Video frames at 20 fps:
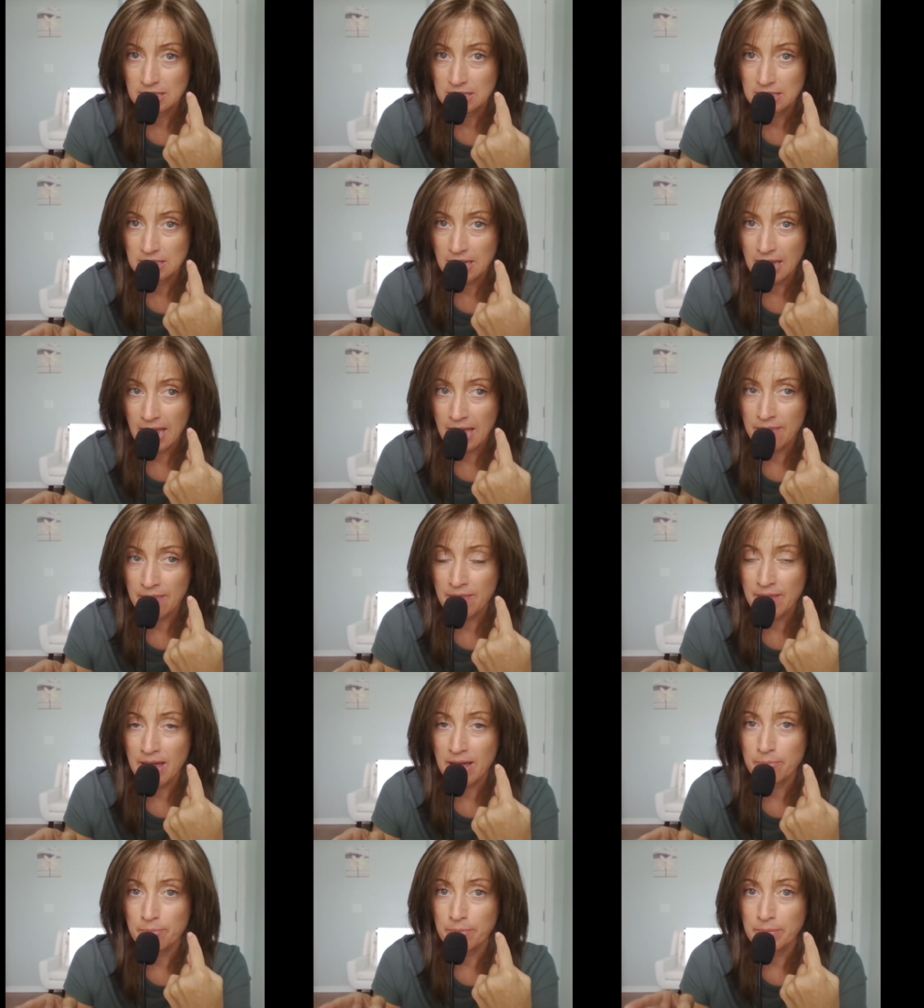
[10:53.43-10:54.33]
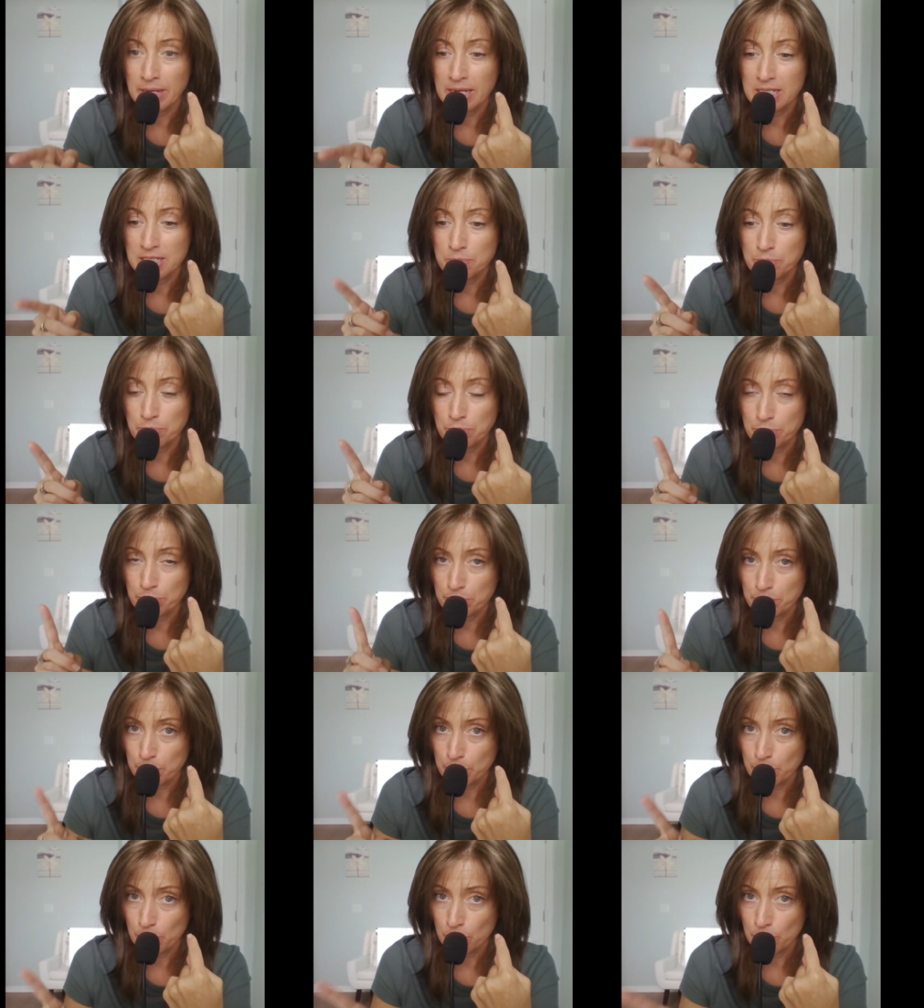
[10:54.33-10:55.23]
And that makes
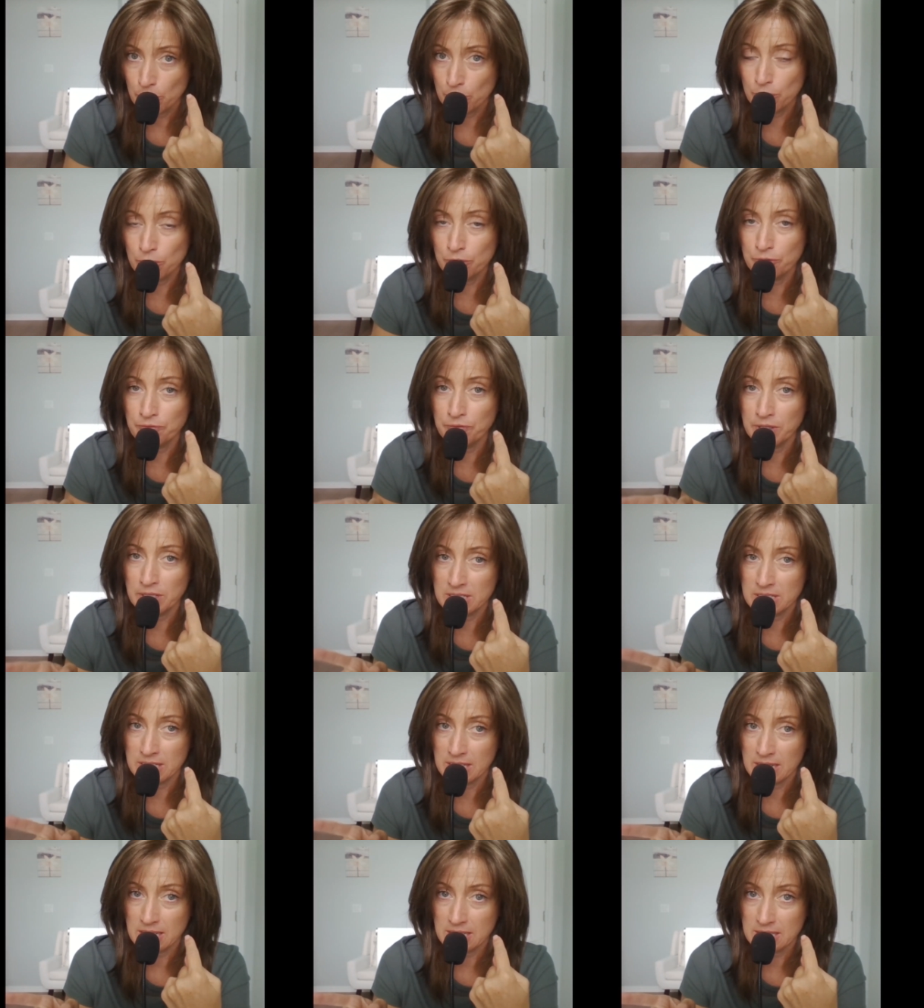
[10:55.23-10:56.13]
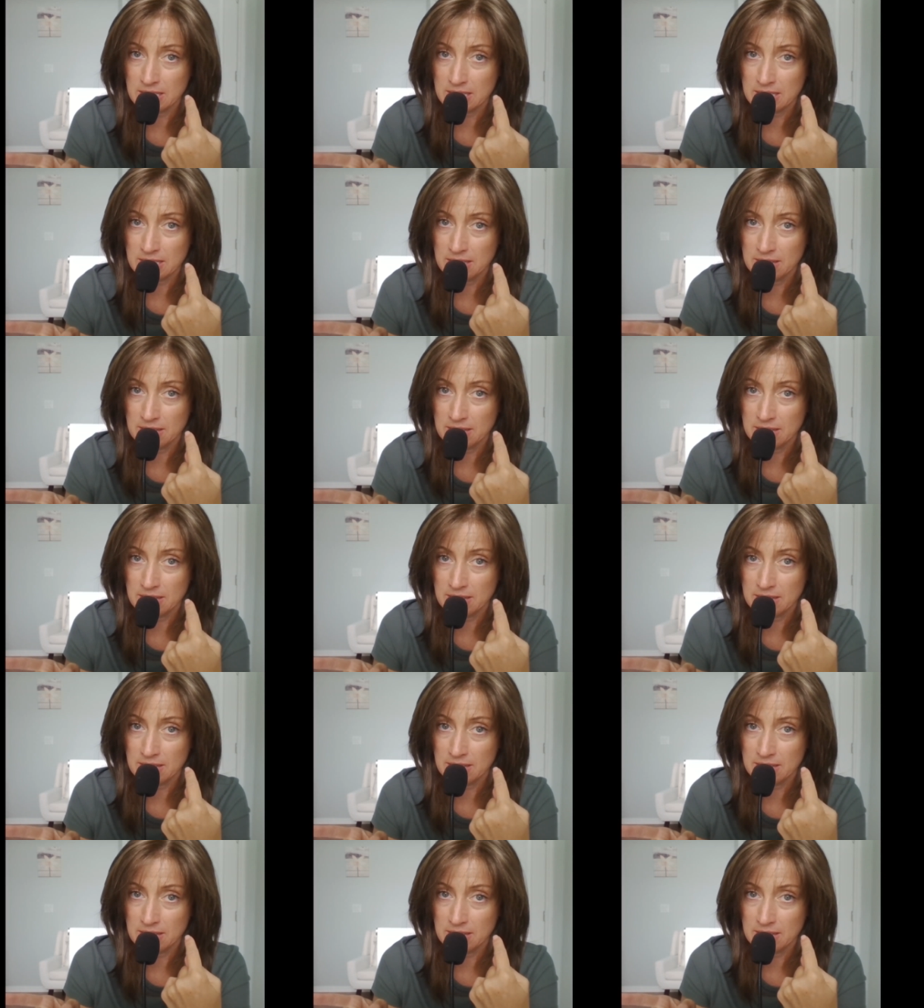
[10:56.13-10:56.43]
perfect sense.